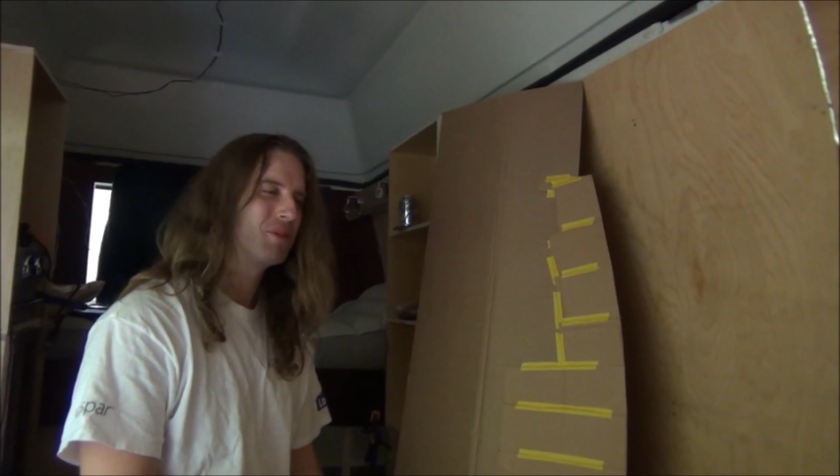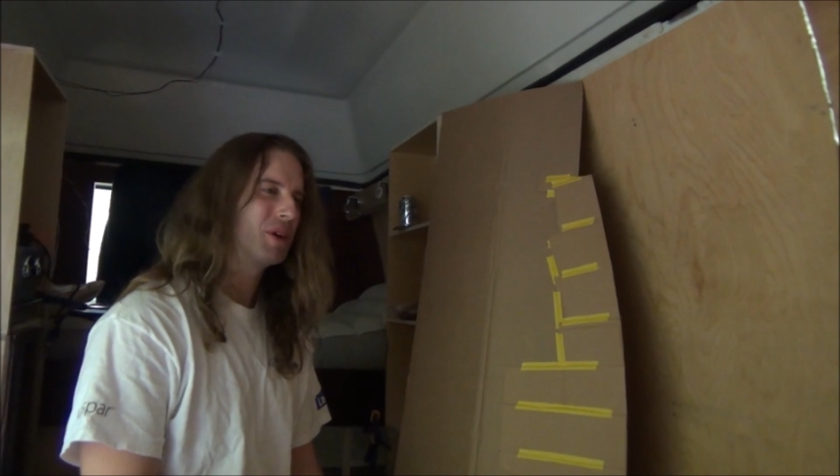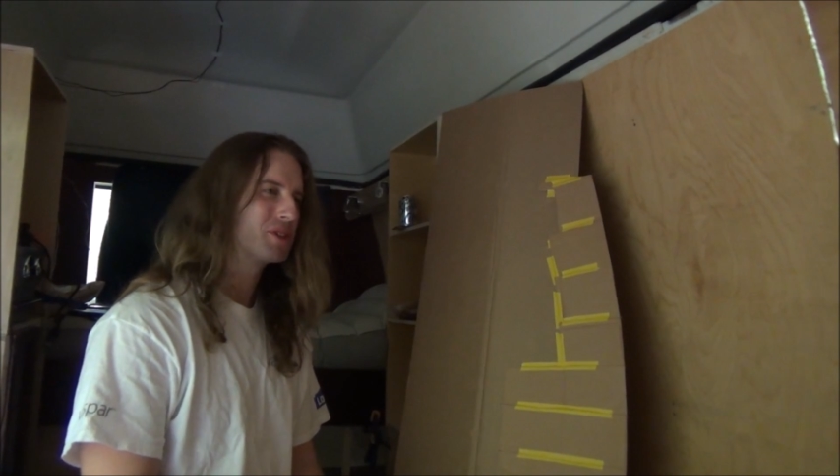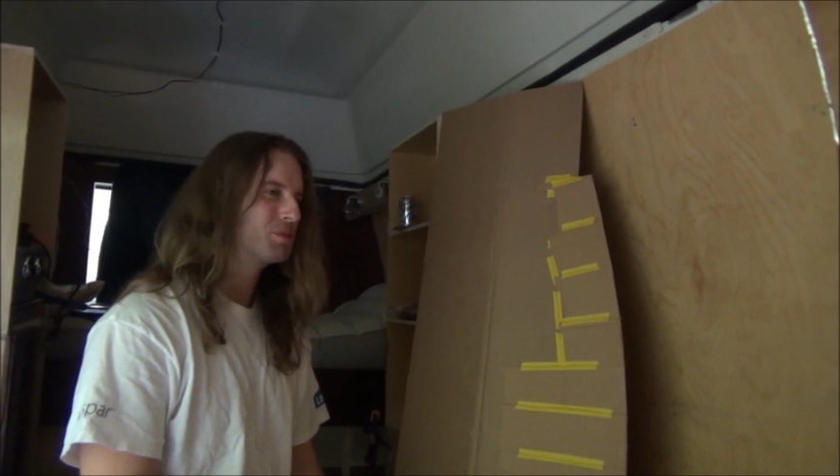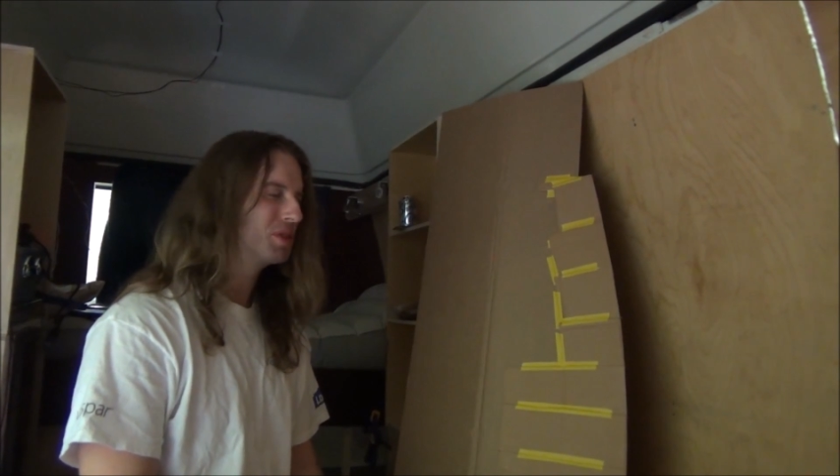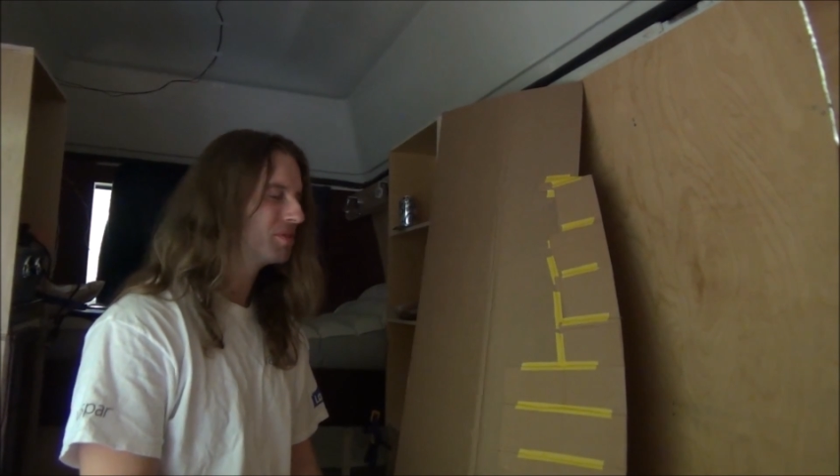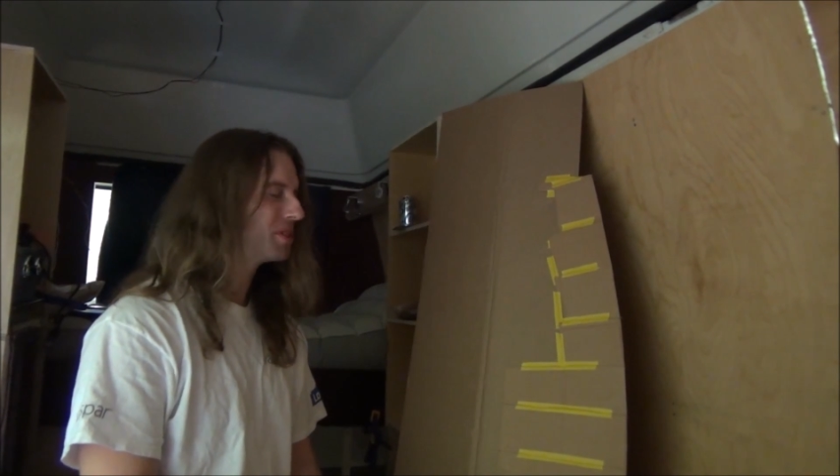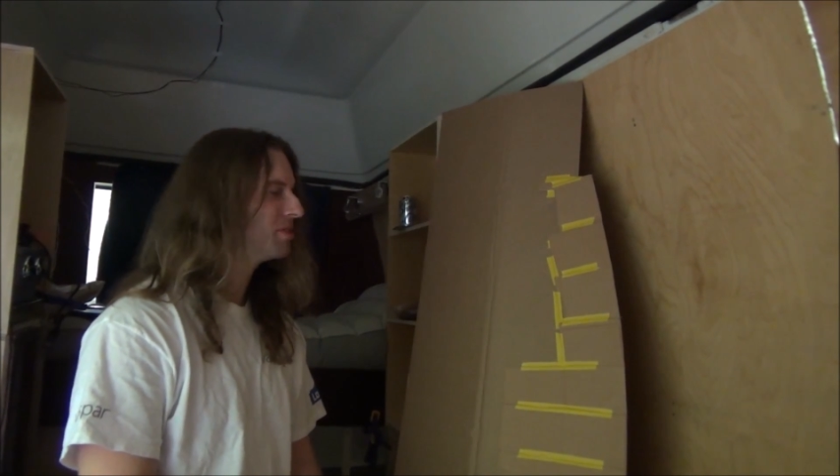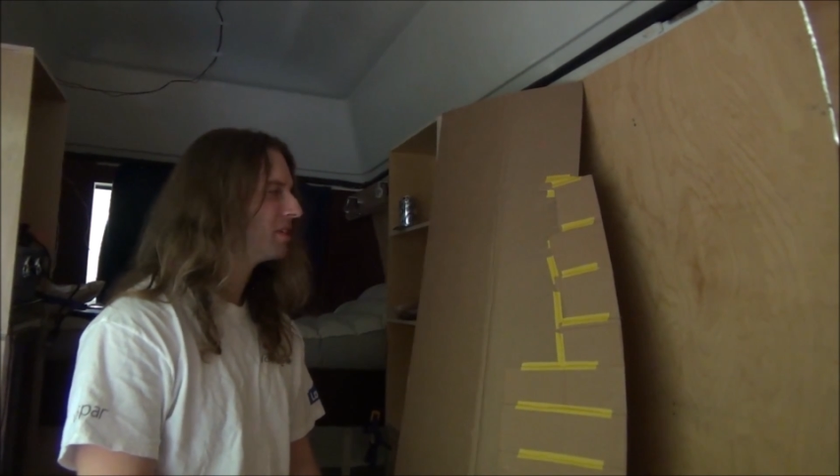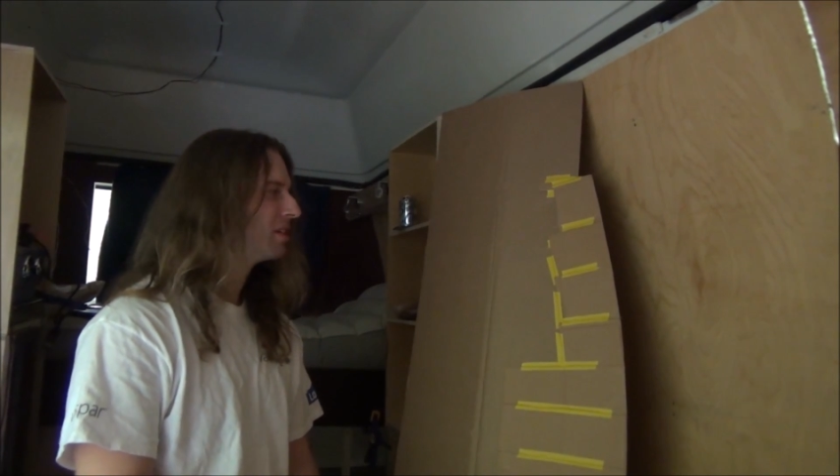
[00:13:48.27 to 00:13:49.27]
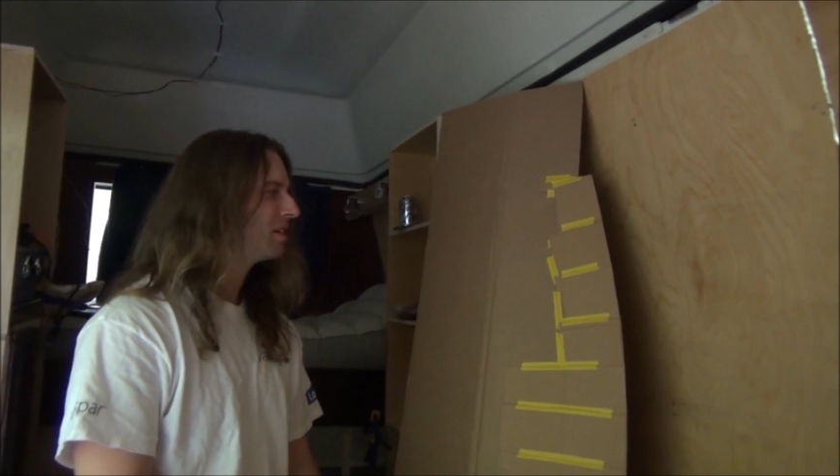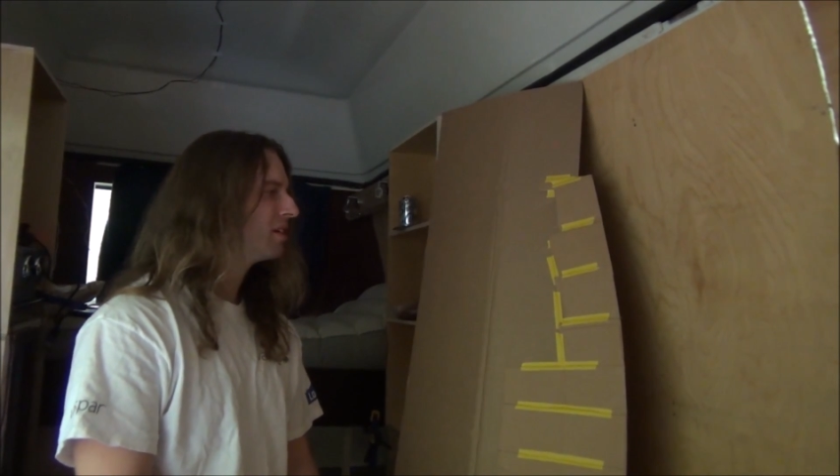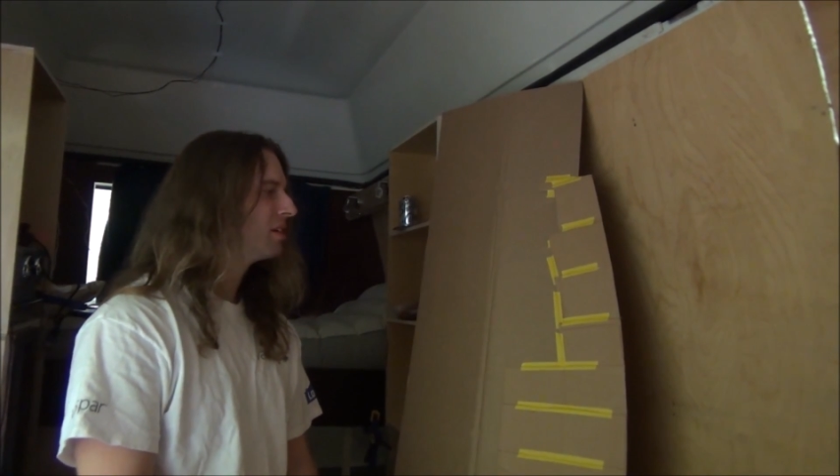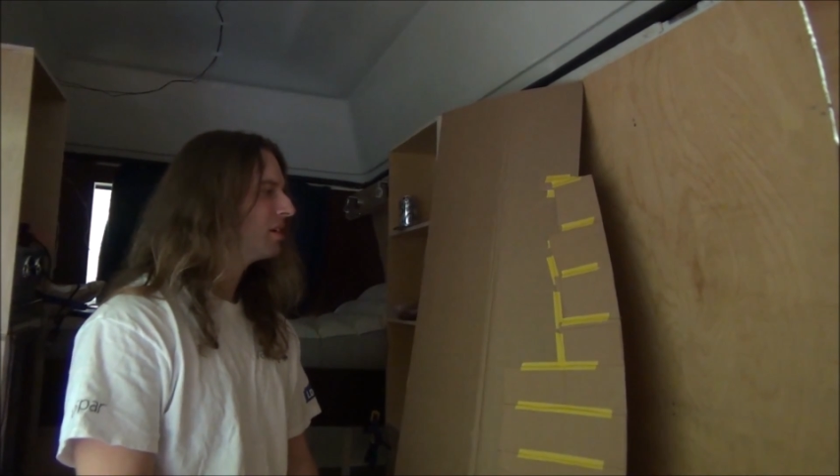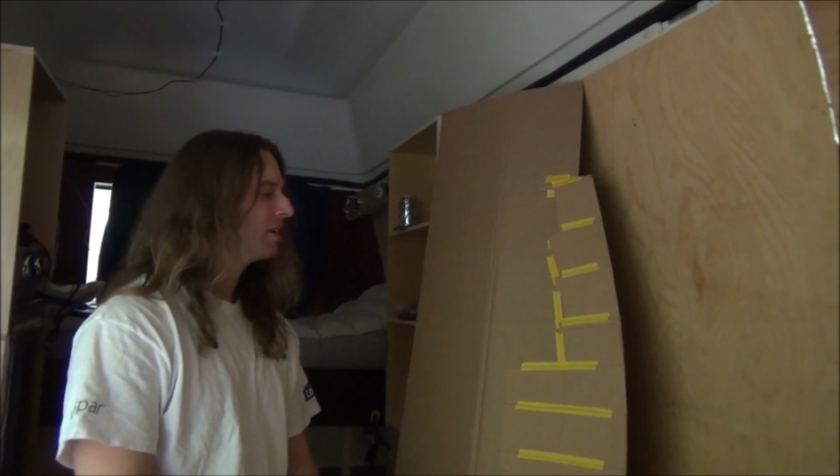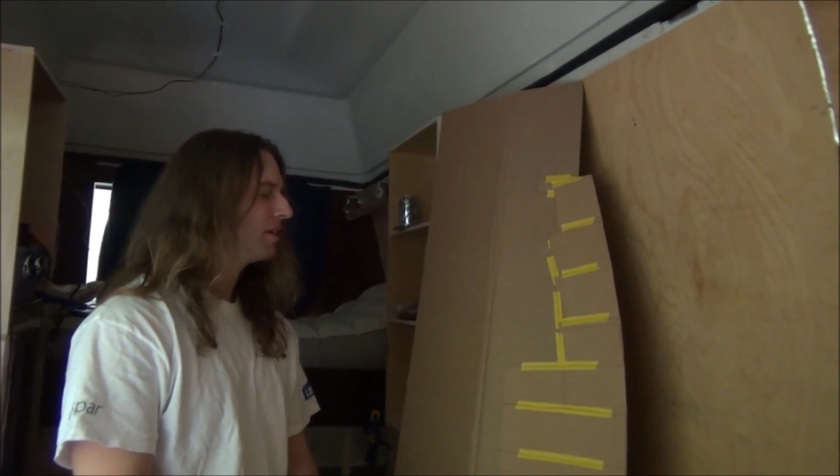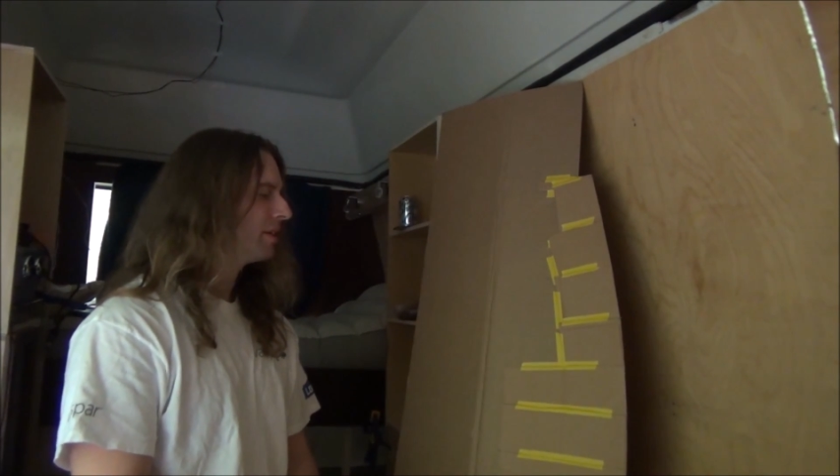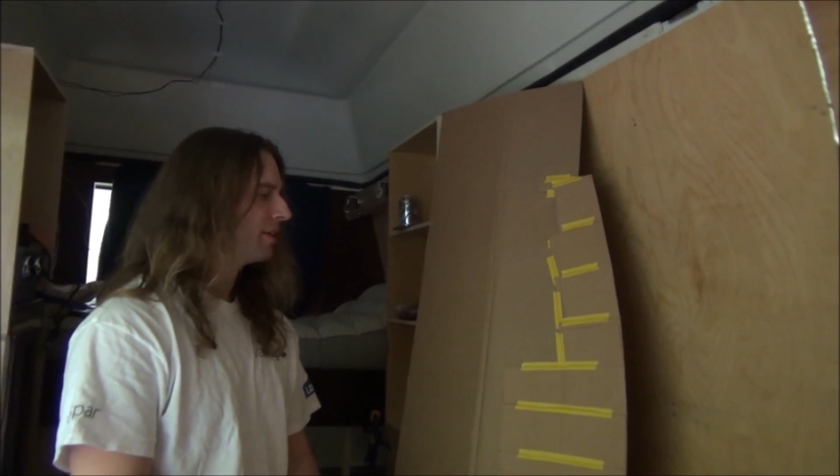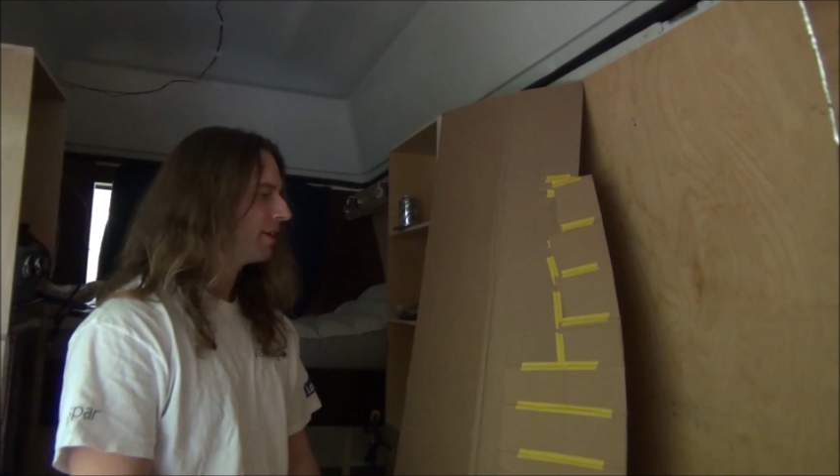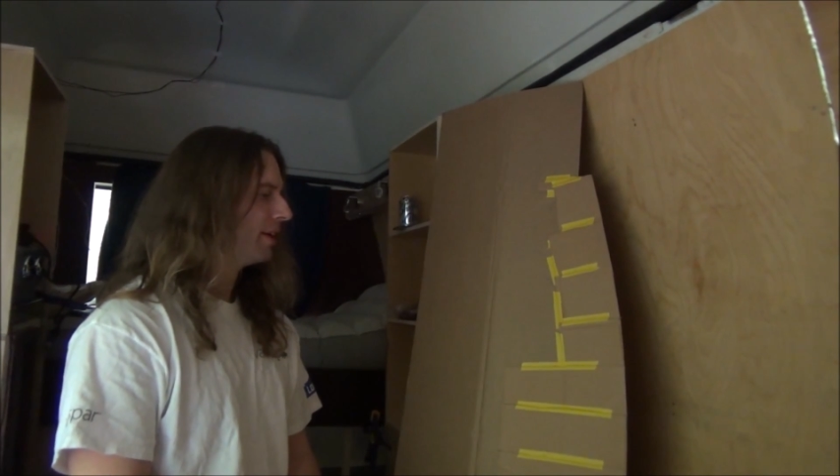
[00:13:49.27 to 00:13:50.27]
watch a movie,
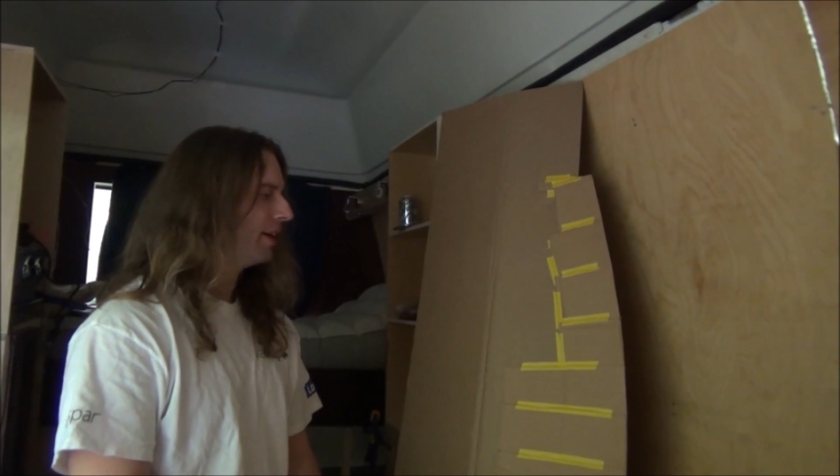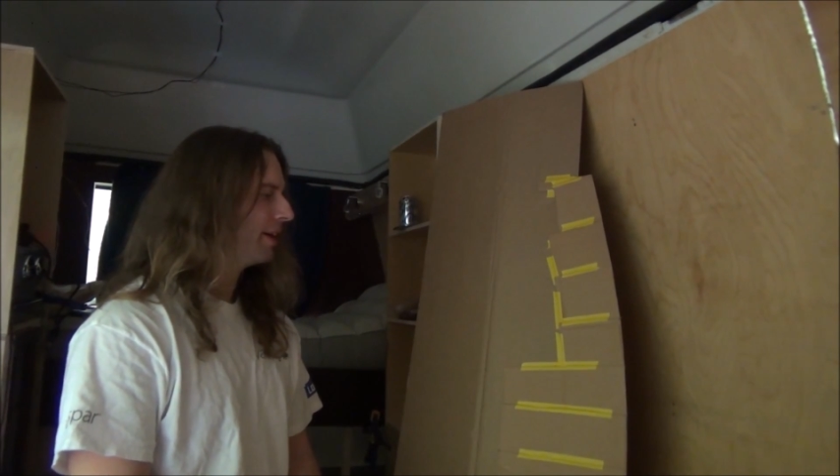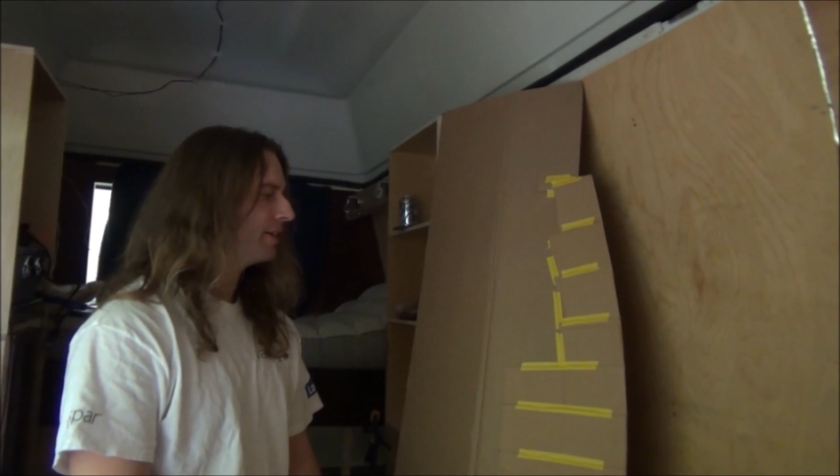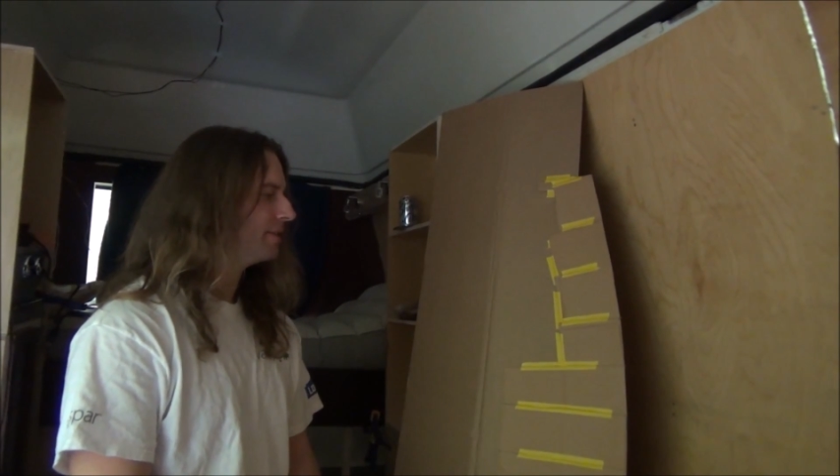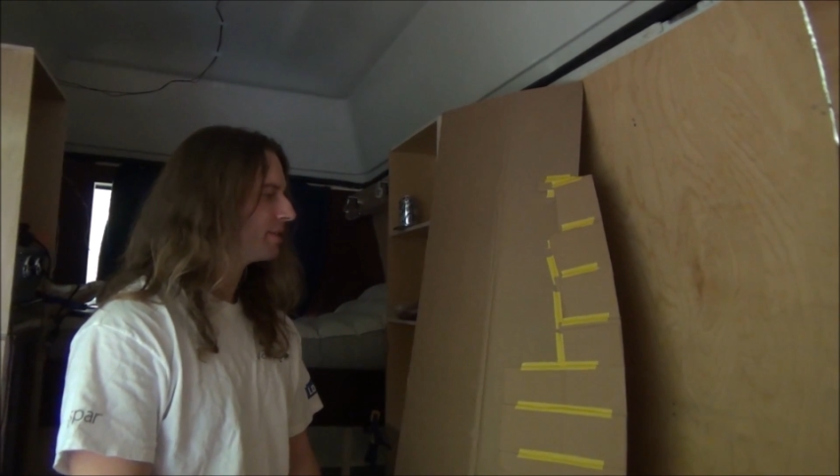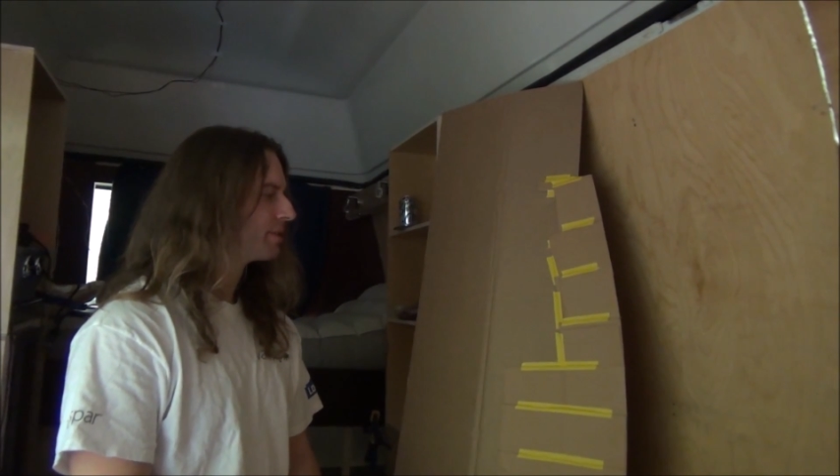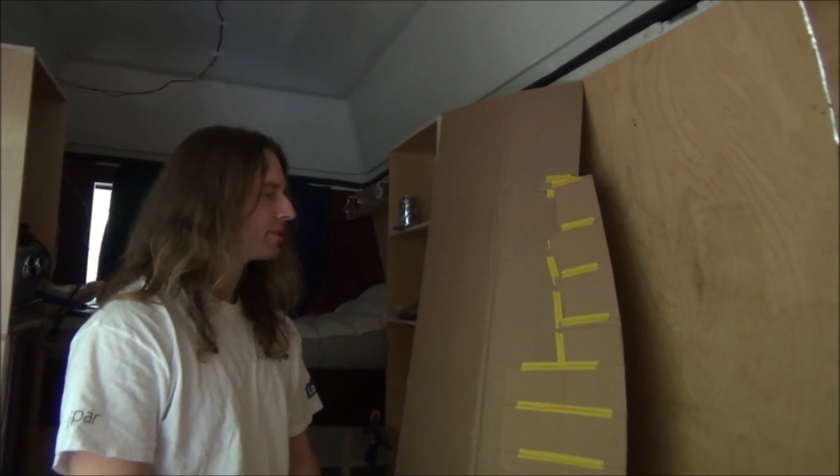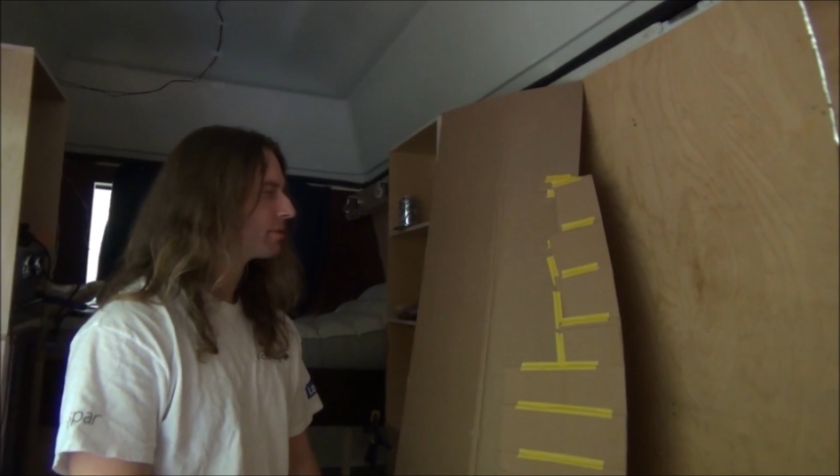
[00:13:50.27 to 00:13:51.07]
and